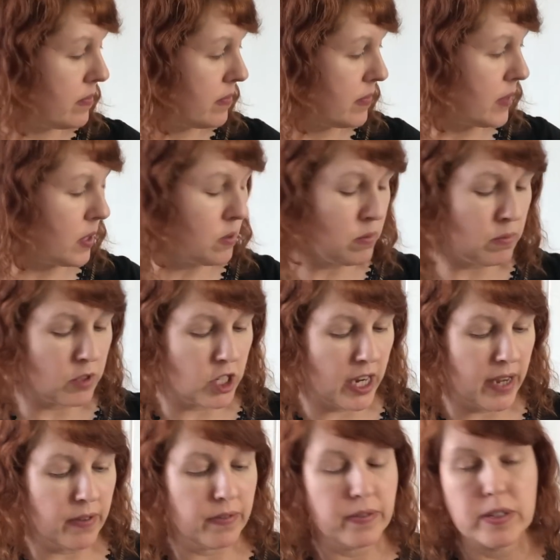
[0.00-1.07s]
Oh,
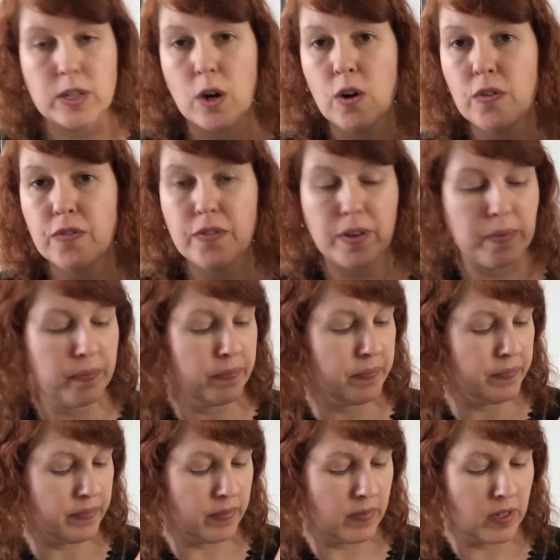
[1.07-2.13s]
Jeff is off.
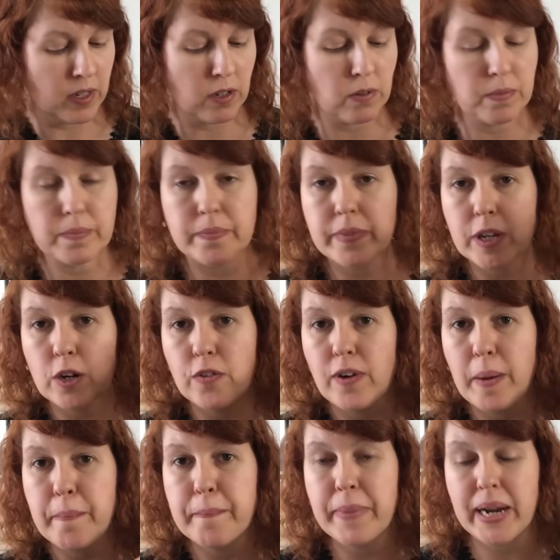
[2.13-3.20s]

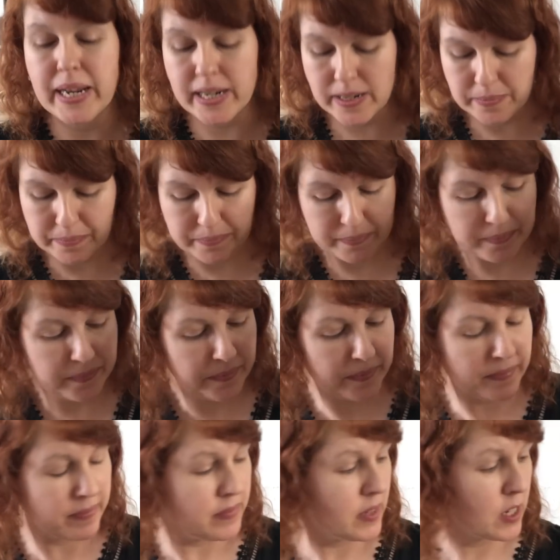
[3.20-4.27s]
Grumbling.
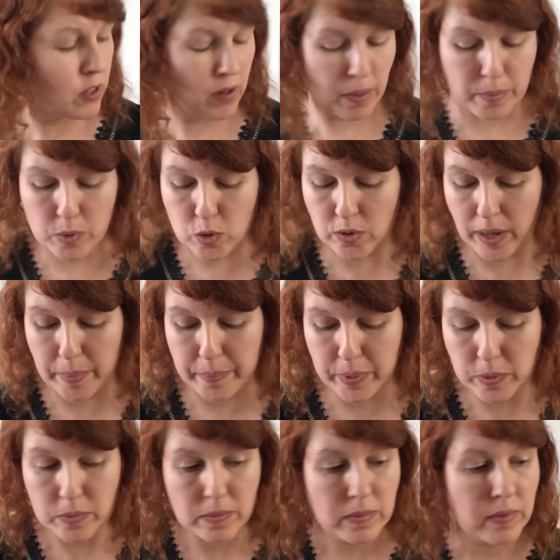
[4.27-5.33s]
Grumble,
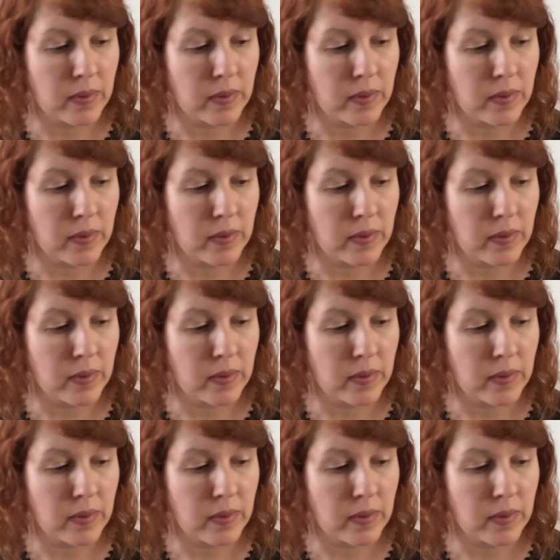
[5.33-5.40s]
grumble.